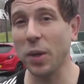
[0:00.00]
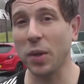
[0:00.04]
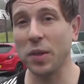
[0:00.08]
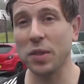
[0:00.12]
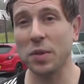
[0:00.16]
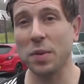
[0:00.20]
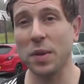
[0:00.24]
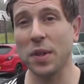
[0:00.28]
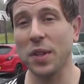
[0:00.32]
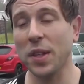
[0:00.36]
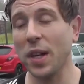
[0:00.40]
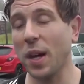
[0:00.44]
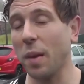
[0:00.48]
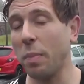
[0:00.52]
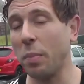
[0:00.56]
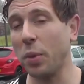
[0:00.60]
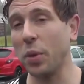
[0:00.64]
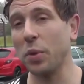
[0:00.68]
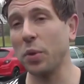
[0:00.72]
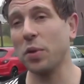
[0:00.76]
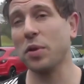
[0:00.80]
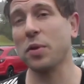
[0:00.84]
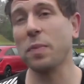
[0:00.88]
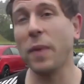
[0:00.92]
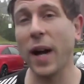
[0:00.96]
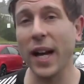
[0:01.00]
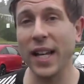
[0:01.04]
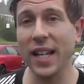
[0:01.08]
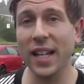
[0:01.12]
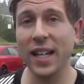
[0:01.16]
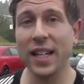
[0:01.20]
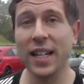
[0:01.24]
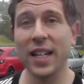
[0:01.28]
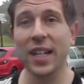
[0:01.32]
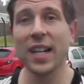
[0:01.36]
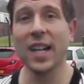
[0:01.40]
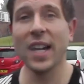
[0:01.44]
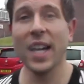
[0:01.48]
be honest with you, I approached
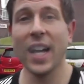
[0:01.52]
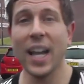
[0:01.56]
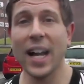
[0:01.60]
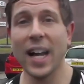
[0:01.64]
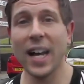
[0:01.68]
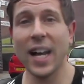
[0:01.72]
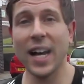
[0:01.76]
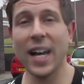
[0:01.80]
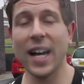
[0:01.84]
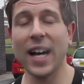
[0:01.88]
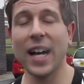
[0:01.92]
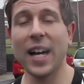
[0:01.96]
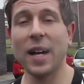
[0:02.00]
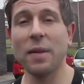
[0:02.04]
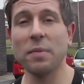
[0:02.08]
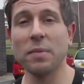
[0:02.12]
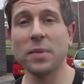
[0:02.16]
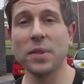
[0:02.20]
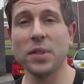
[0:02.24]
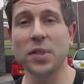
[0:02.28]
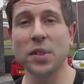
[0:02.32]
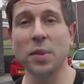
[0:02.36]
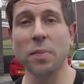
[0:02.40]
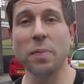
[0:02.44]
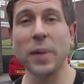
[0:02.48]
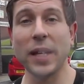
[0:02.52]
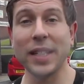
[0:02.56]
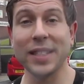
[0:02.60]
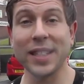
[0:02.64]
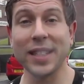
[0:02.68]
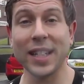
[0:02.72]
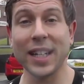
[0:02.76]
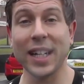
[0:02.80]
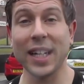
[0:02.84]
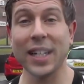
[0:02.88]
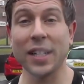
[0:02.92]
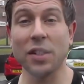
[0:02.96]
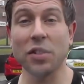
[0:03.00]
Mike to
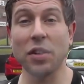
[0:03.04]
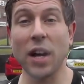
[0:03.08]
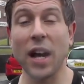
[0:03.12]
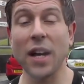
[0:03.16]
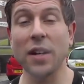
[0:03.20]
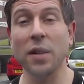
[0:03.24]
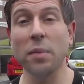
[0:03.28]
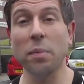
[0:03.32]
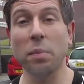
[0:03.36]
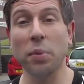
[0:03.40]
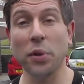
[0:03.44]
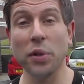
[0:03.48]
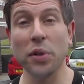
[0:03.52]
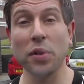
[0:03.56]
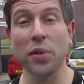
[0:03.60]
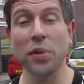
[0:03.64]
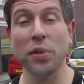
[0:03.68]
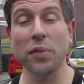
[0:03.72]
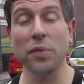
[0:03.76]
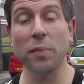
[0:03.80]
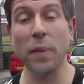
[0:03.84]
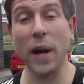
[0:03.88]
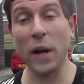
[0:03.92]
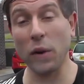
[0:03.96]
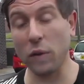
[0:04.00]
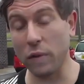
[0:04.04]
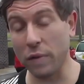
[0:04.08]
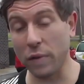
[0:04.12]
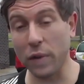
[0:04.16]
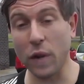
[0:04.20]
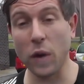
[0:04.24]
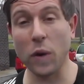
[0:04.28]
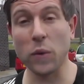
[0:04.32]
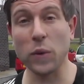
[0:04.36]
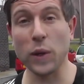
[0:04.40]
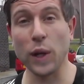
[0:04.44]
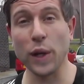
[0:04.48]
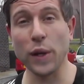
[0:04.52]
basically try and improve my
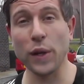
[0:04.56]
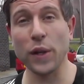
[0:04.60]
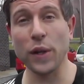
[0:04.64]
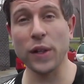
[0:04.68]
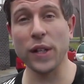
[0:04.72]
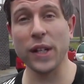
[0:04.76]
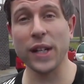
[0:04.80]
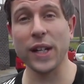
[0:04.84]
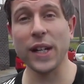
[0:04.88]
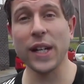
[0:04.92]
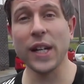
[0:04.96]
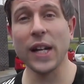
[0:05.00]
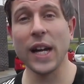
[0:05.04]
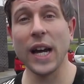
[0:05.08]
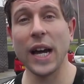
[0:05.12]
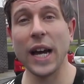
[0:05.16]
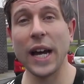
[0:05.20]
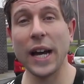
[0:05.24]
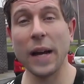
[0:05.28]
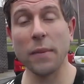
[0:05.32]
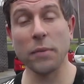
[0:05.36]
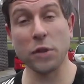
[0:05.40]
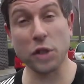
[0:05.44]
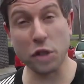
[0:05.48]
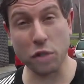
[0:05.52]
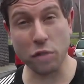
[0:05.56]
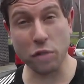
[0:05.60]
overall look and